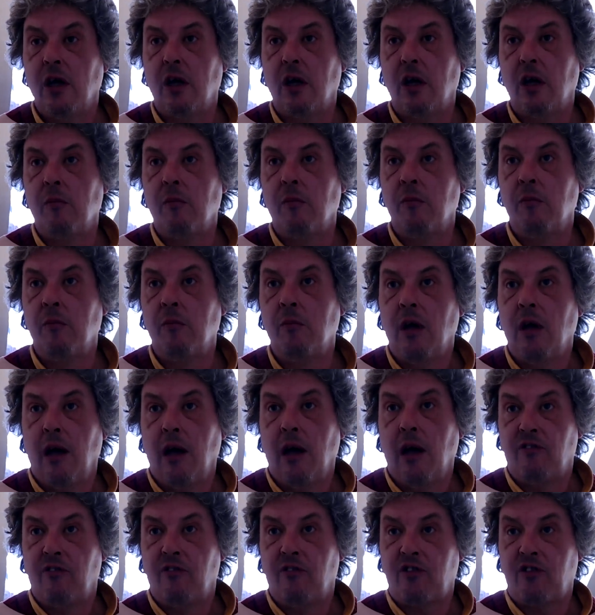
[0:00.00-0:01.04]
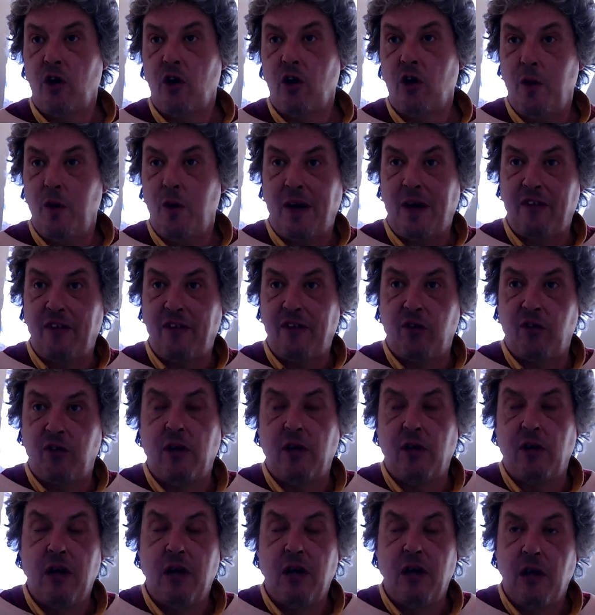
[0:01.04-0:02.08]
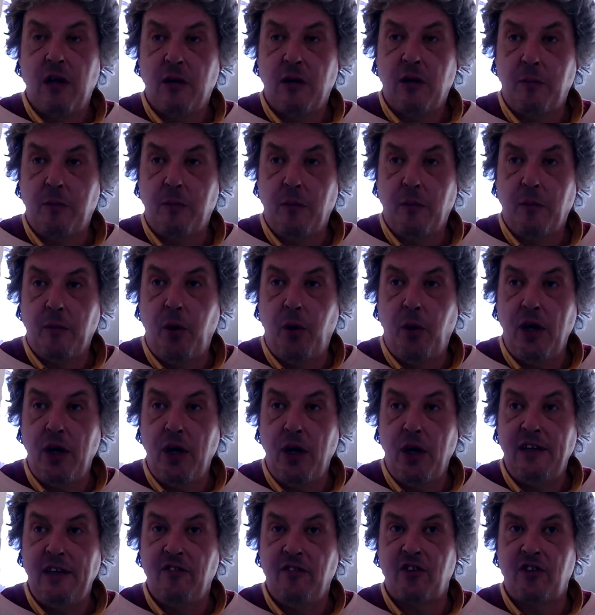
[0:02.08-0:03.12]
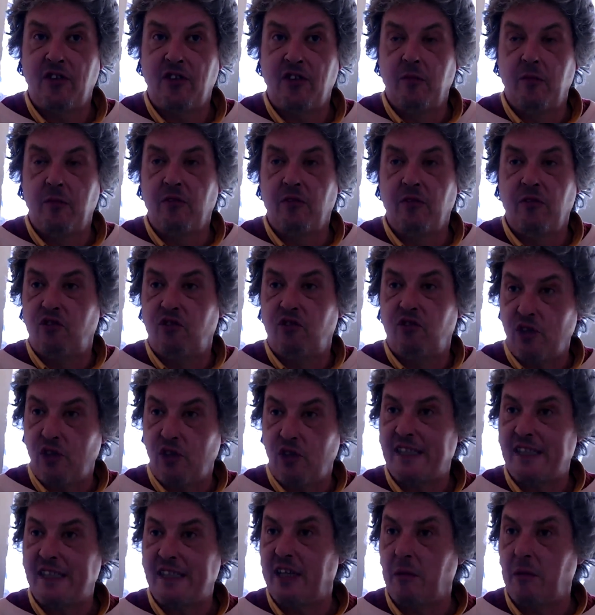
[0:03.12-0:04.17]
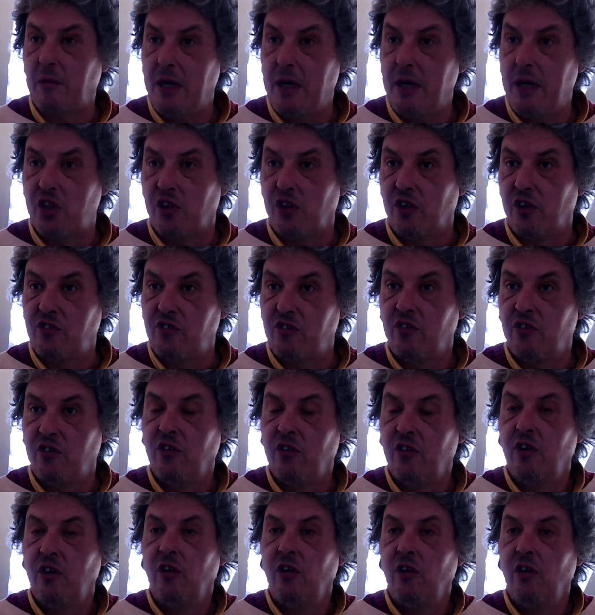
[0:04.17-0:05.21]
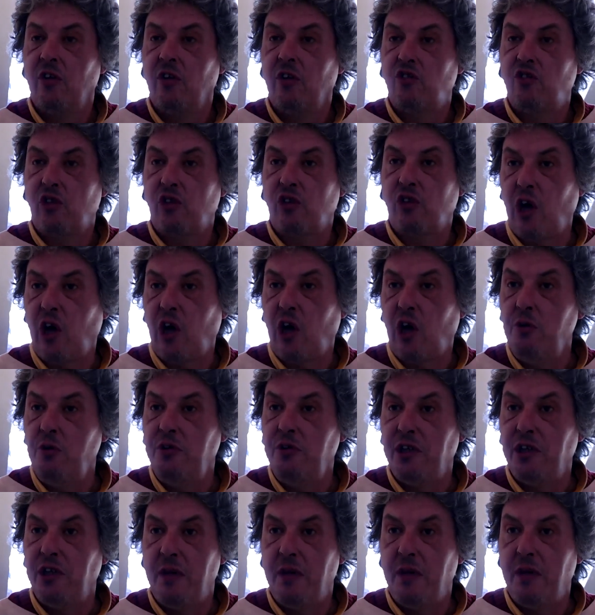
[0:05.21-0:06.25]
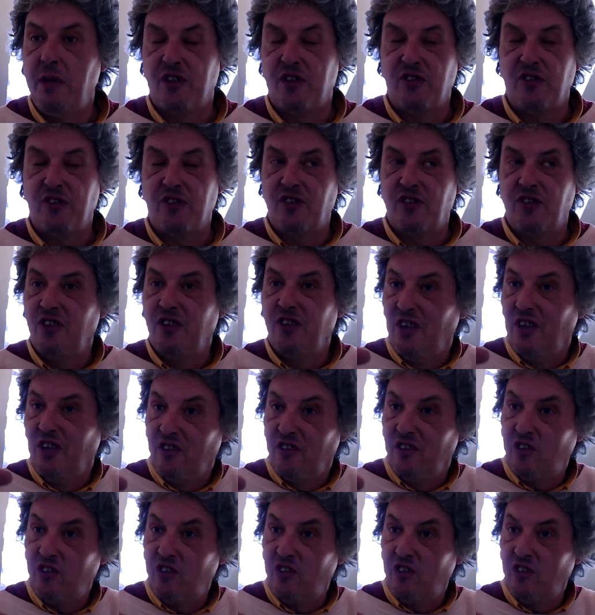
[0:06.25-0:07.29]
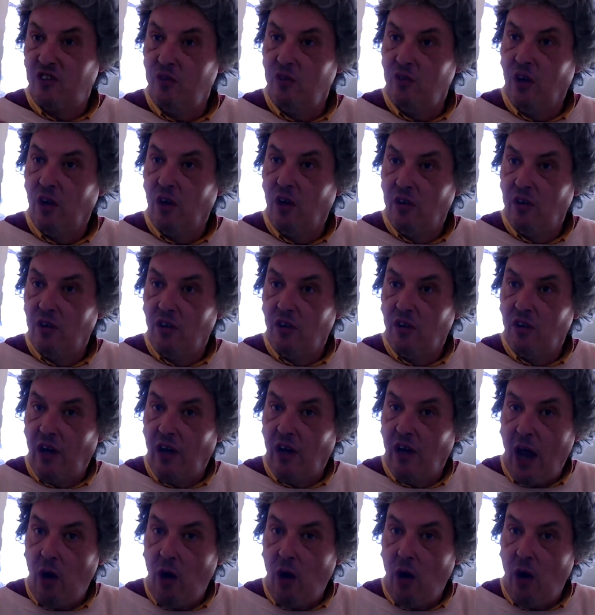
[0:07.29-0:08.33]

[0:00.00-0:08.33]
put in some drastic measures, draconian measures, to help to try and carry on fighting this war.